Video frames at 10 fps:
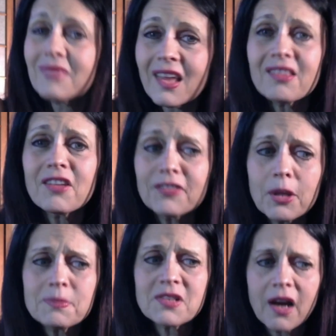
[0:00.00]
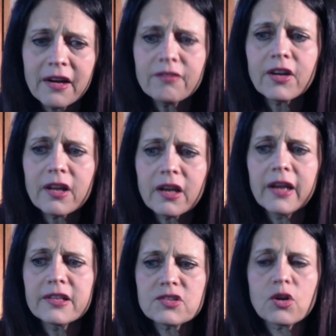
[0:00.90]
the flip side of it,
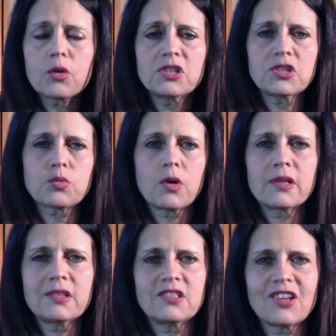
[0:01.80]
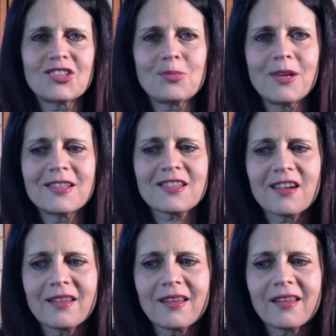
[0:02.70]
and so I just wanted to touch base
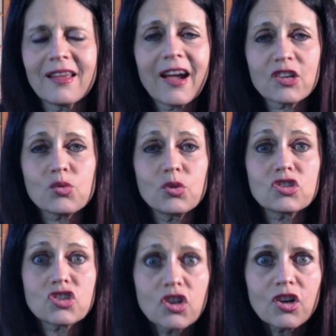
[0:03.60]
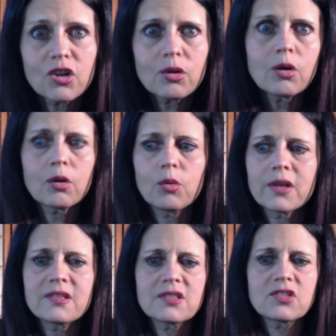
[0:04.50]
on the actual sugar, what
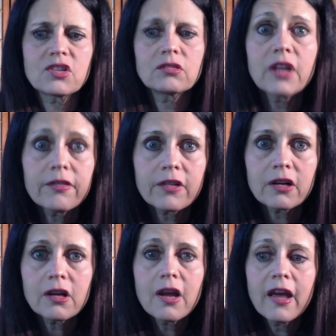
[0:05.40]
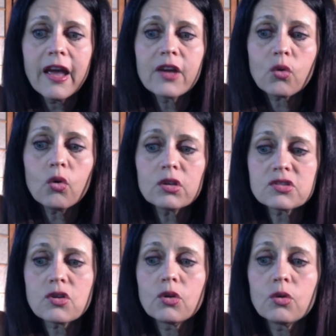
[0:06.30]
it does to your liver, and
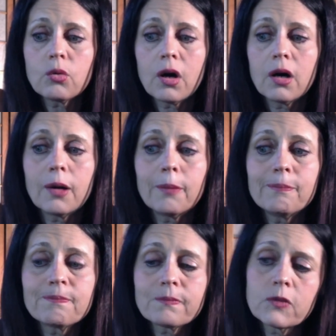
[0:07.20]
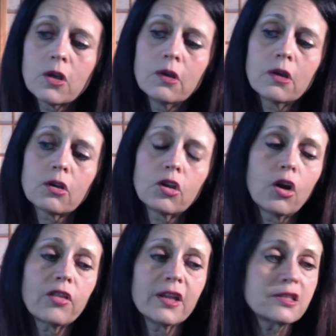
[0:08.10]
also
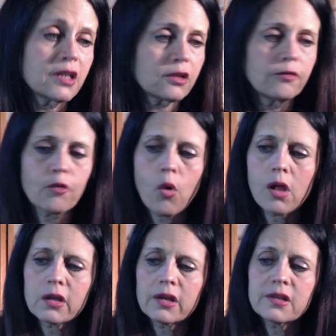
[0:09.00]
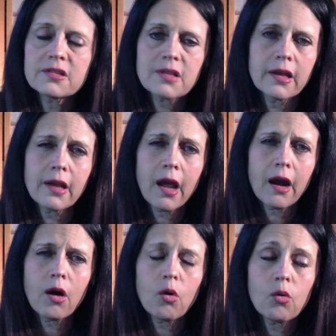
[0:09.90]
the addictive qualities, and
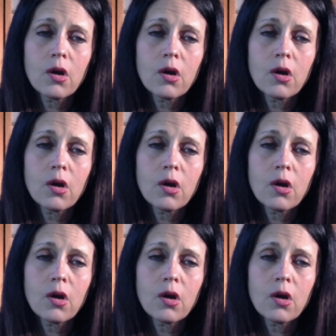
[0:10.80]
how